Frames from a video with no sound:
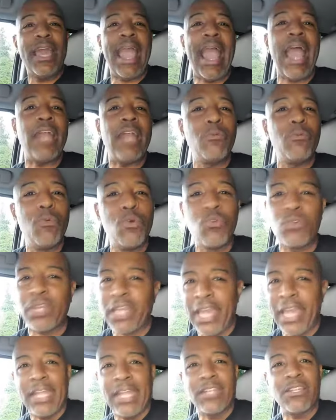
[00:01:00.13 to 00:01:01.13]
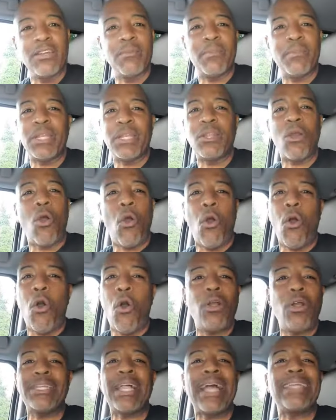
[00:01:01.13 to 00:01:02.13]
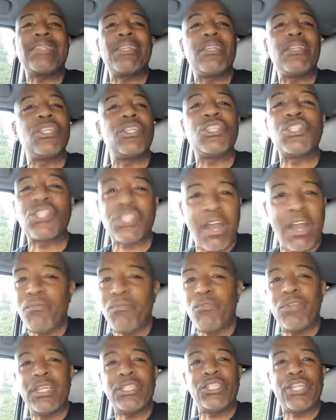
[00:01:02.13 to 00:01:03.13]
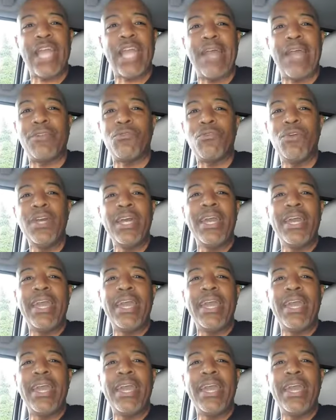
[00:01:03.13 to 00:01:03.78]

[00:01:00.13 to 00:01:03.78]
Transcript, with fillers: Animal Kingdom and all like the Discovery Channel.